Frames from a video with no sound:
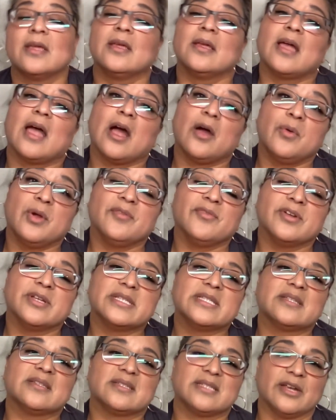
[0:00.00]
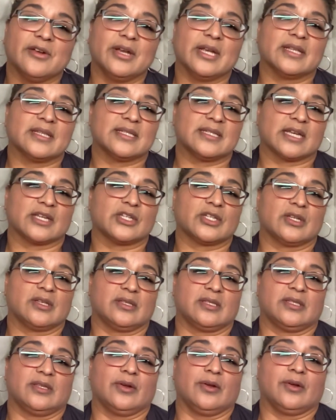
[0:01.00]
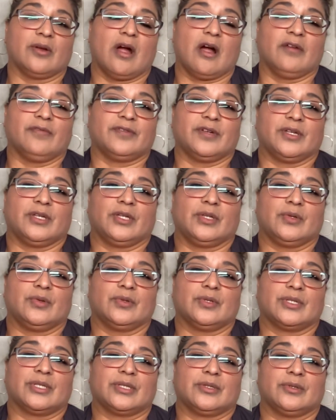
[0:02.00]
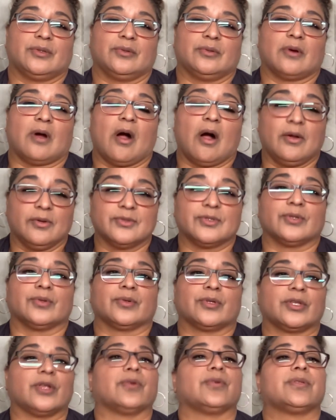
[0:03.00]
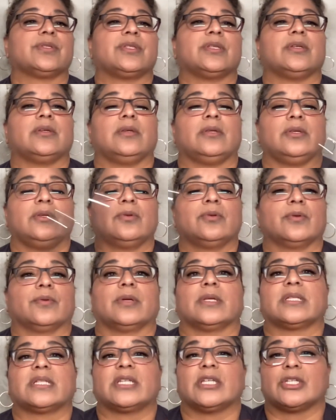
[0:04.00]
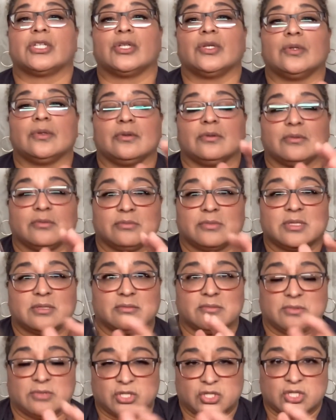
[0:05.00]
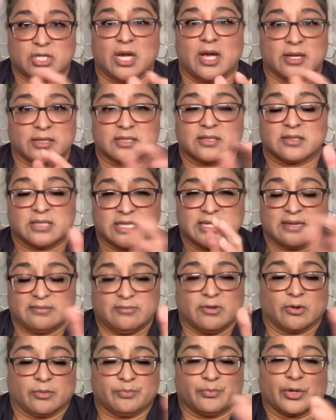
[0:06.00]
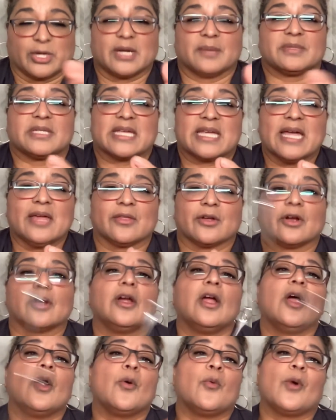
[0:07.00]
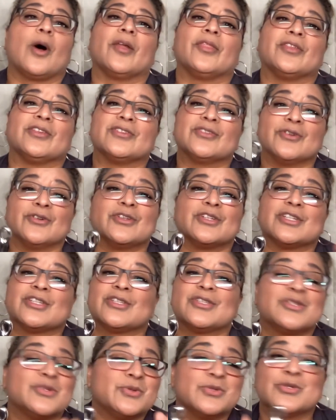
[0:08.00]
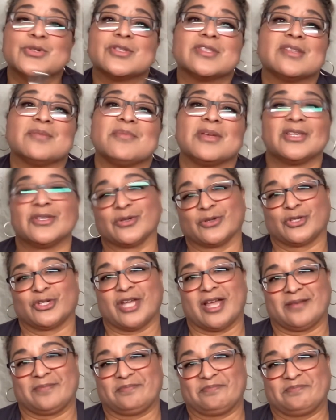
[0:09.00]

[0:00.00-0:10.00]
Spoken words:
However, in cesarean sections, they're often used to also close the uterus tissue shut or bring them together while the surgeon sutures the muscle shut.